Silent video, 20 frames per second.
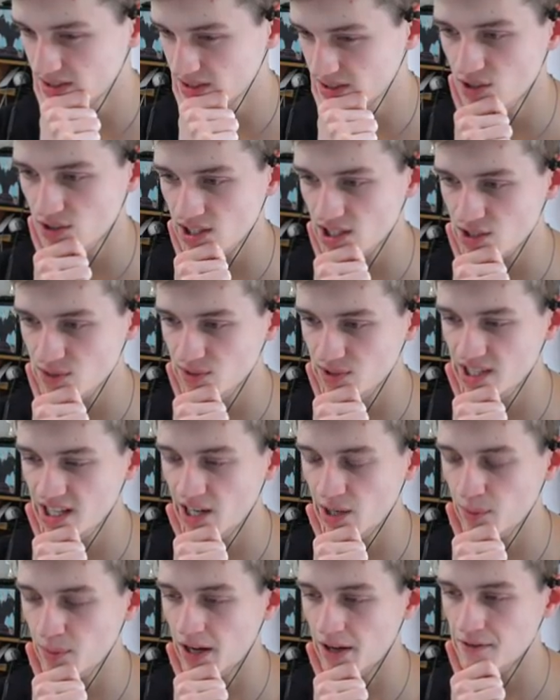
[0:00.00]
So I guess we'll
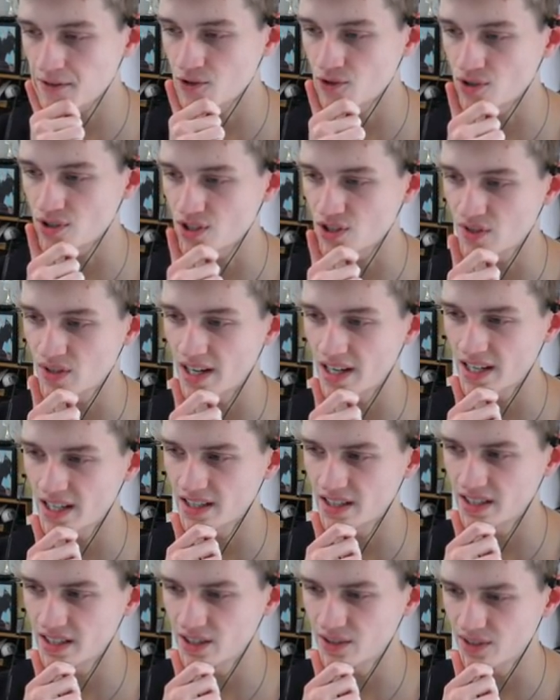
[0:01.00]
take Matthews and try and
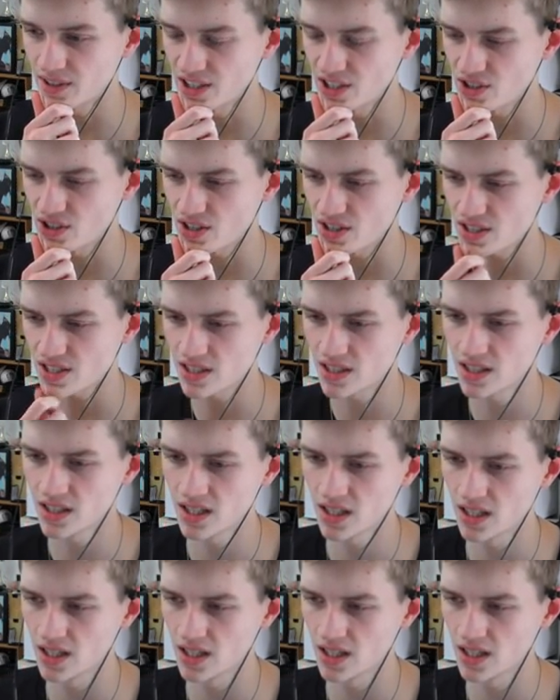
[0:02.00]
get the green jersey.